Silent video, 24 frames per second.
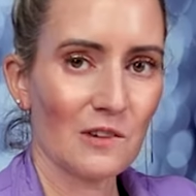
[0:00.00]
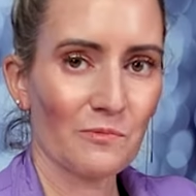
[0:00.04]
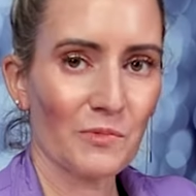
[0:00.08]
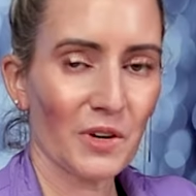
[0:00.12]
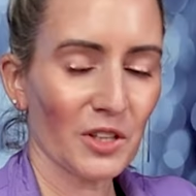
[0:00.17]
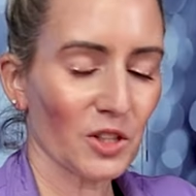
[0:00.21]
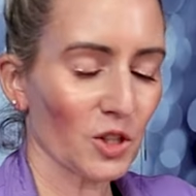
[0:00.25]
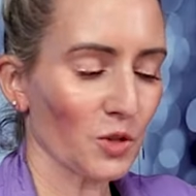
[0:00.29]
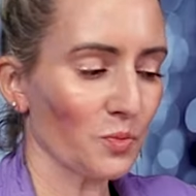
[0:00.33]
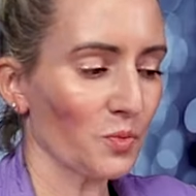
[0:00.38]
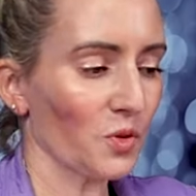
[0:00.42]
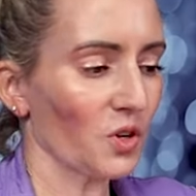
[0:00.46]

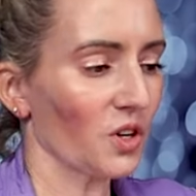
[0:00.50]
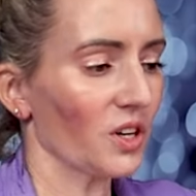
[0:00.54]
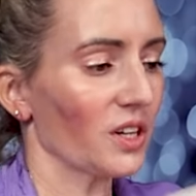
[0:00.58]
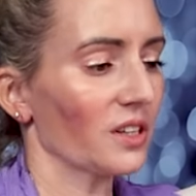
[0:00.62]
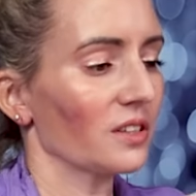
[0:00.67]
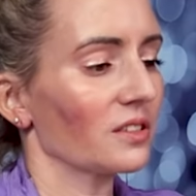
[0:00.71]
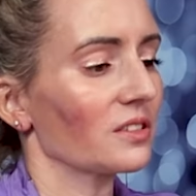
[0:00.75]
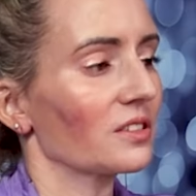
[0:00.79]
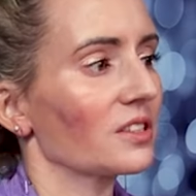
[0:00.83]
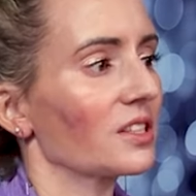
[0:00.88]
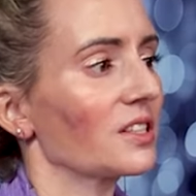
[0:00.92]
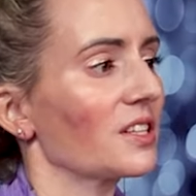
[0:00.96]
much
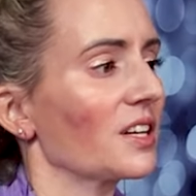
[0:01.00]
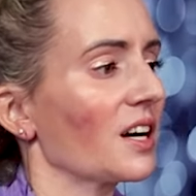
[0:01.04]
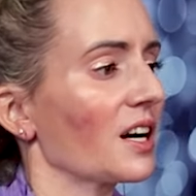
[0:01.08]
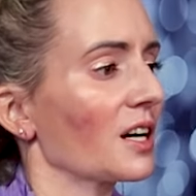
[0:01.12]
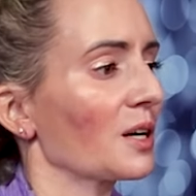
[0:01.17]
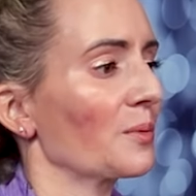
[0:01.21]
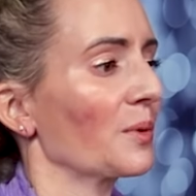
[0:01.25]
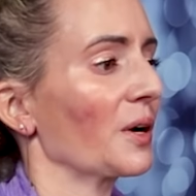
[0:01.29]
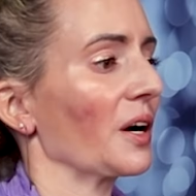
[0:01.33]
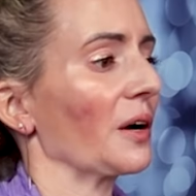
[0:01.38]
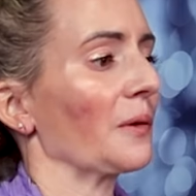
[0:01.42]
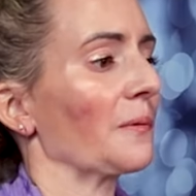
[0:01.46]
more to
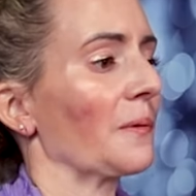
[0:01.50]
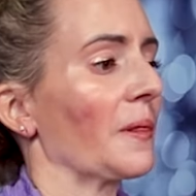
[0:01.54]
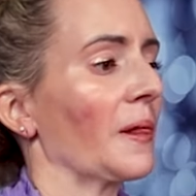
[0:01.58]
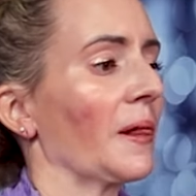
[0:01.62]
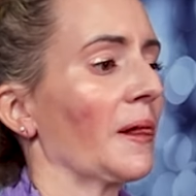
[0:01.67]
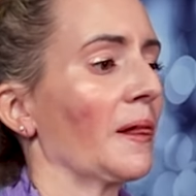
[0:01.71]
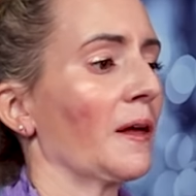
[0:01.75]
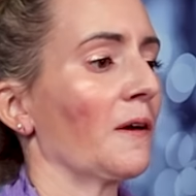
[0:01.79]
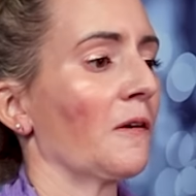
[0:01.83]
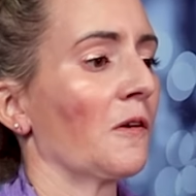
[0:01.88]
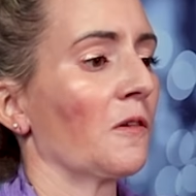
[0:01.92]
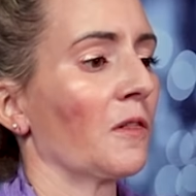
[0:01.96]
talk about.
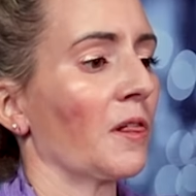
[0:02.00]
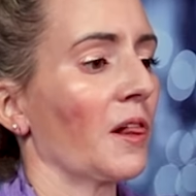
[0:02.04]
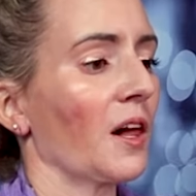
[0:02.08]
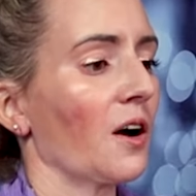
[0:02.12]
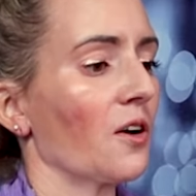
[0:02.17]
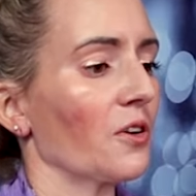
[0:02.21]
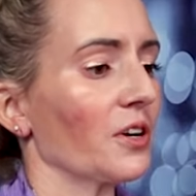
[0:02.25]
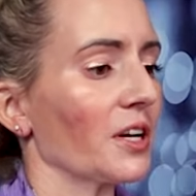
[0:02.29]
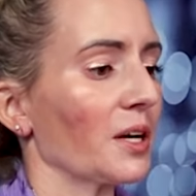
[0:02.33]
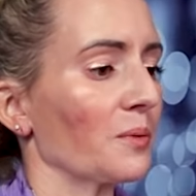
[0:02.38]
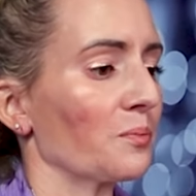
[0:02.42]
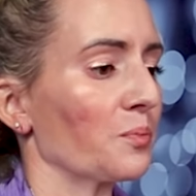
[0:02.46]

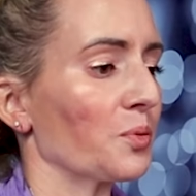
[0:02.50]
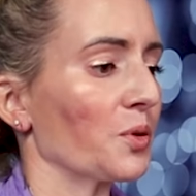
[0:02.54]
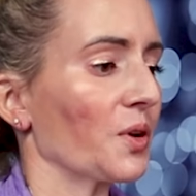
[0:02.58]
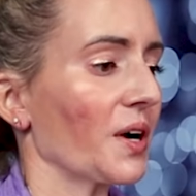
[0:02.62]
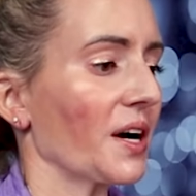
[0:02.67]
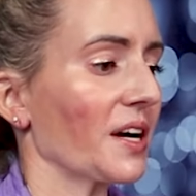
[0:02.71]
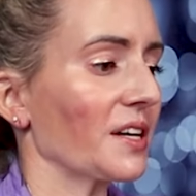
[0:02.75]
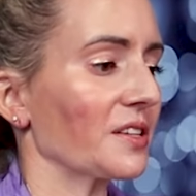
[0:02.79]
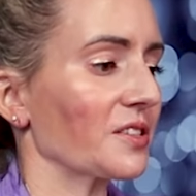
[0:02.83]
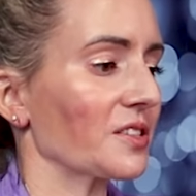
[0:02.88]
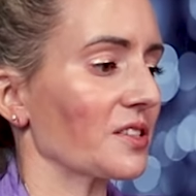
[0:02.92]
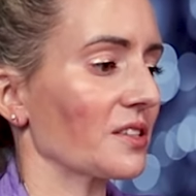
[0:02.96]
Okay,
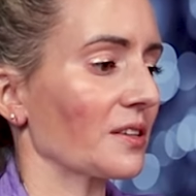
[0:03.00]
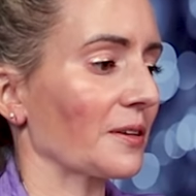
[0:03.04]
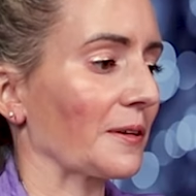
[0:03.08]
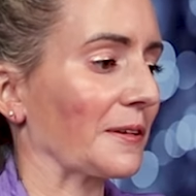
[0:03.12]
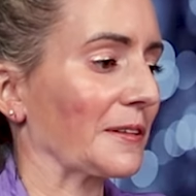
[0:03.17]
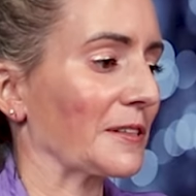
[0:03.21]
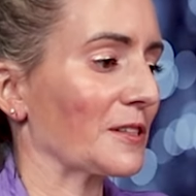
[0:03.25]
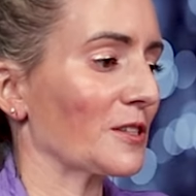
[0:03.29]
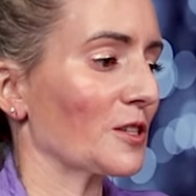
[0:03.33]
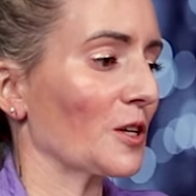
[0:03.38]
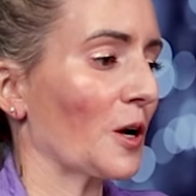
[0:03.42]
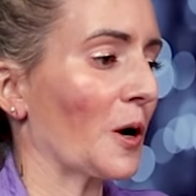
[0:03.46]
price.
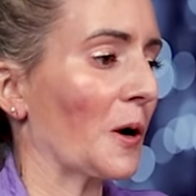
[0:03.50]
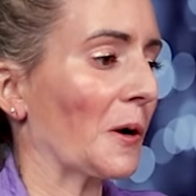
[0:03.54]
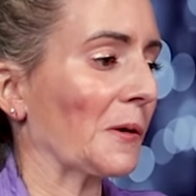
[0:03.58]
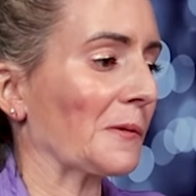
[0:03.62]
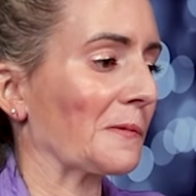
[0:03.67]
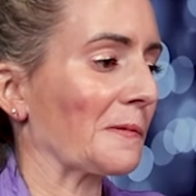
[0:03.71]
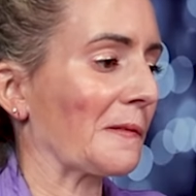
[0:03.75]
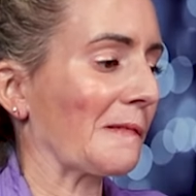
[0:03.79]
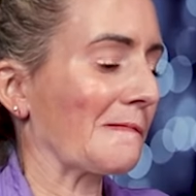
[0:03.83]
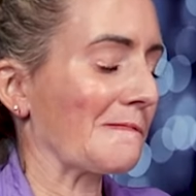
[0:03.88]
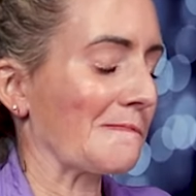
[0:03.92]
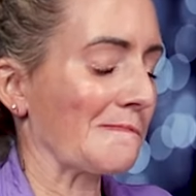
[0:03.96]

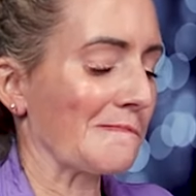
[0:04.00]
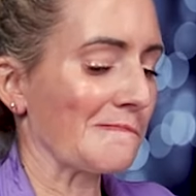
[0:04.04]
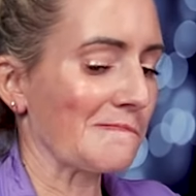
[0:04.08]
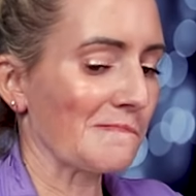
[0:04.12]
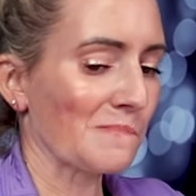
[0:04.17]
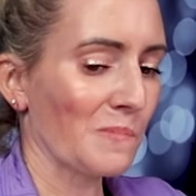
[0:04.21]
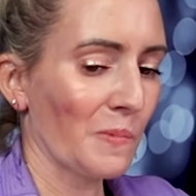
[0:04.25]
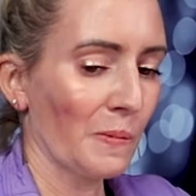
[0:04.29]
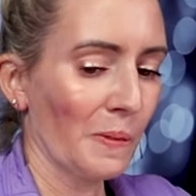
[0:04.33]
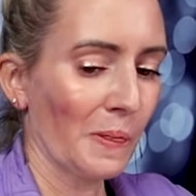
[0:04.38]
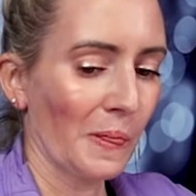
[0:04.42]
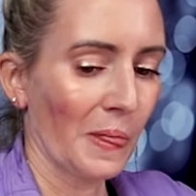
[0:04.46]
So
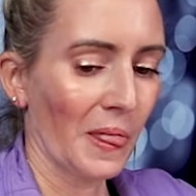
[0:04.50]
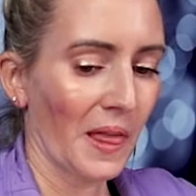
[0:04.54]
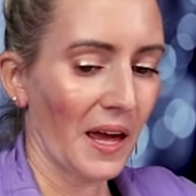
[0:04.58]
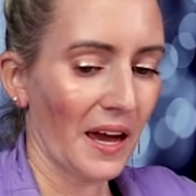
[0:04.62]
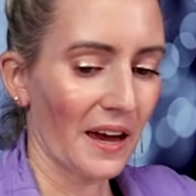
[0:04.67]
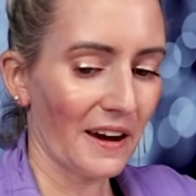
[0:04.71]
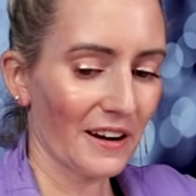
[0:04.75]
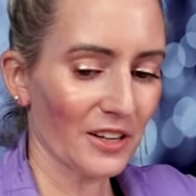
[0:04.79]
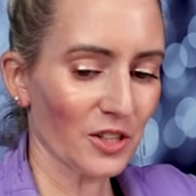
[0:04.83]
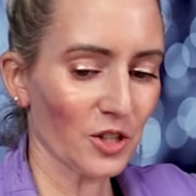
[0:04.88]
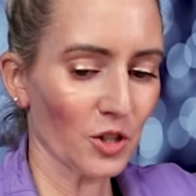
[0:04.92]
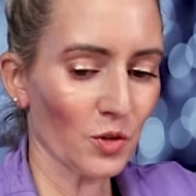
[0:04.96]

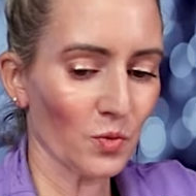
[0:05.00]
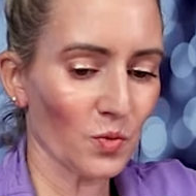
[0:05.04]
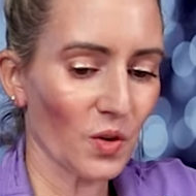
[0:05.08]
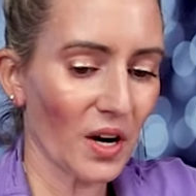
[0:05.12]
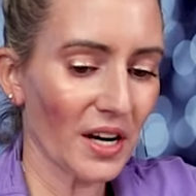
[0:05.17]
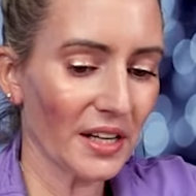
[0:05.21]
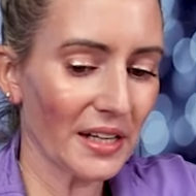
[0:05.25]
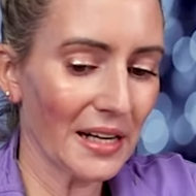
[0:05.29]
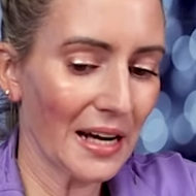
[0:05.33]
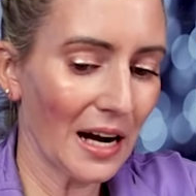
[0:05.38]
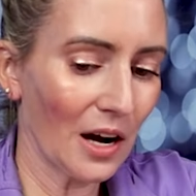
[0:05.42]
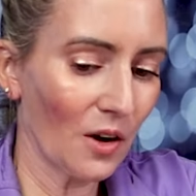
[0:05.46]
Actually,
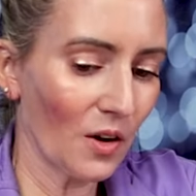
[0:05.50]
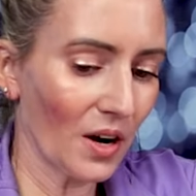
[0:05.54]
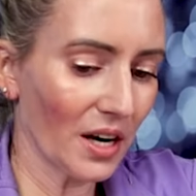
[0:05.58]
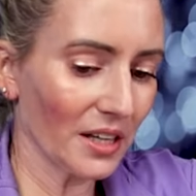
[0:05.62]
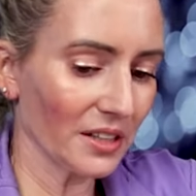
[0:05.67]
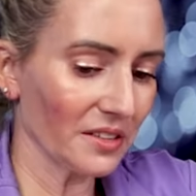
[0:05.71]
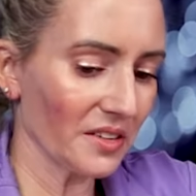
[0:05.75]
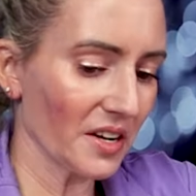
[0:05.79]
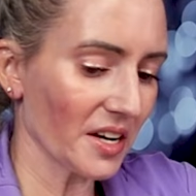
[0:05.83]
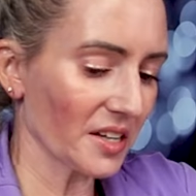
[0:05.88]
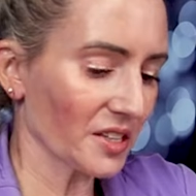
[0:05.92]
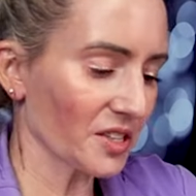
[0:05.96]
right now
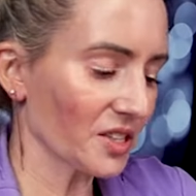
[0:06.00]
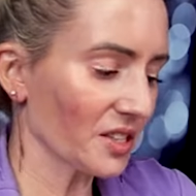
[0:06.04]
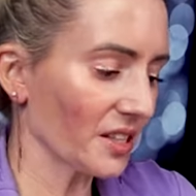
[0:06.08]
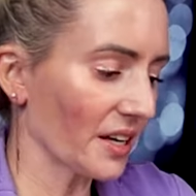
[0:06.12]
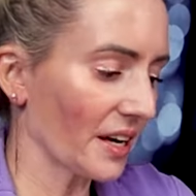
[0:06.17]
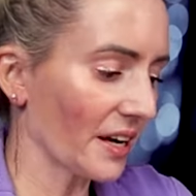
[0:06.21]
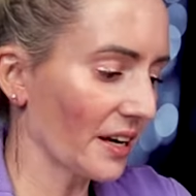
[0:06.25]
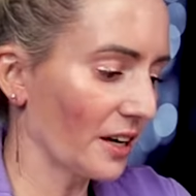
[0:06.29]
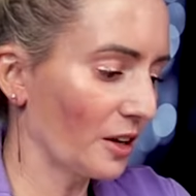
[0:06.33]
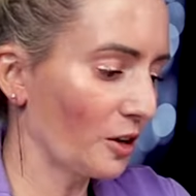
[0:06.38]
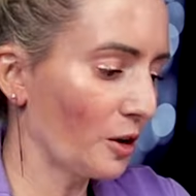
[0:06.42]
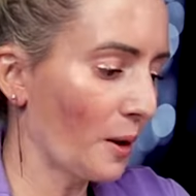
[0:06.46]
on Yes
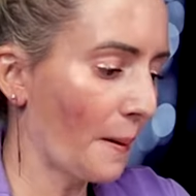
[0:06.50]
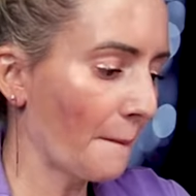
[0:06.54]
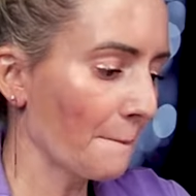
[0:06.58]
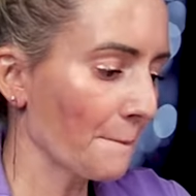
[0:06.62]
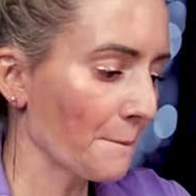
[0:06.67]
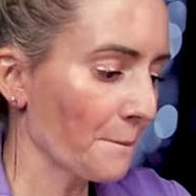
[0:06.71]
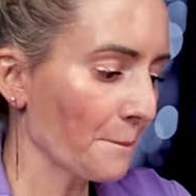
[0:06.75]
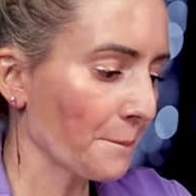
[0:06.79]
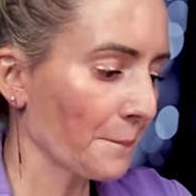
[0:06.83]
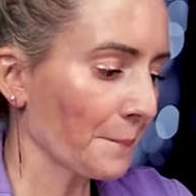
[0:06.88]
Style,